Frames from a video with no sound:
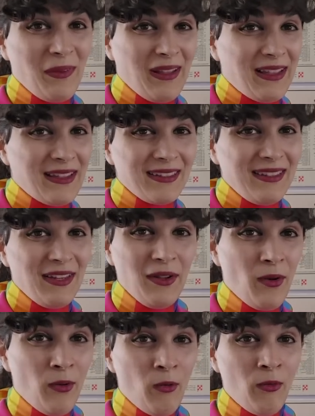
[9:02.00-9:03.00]
But,
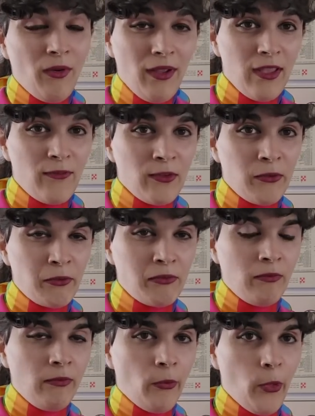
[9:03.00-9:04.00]
if you
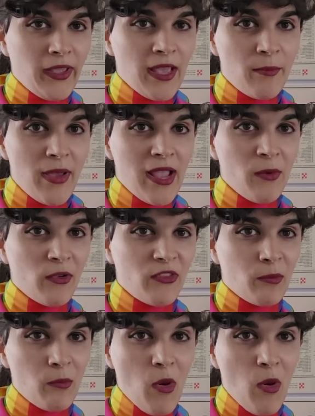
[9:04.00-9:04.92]
look at penguins,